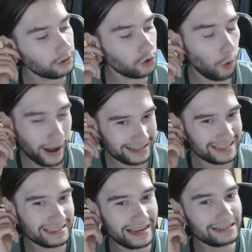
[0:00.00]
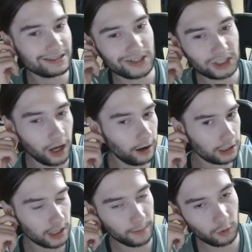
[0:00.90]
So when the season
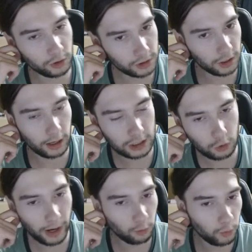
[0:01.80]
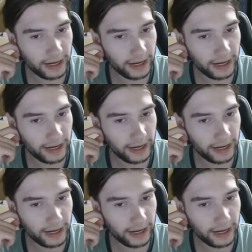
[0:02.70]
starts, I'm gonna start doing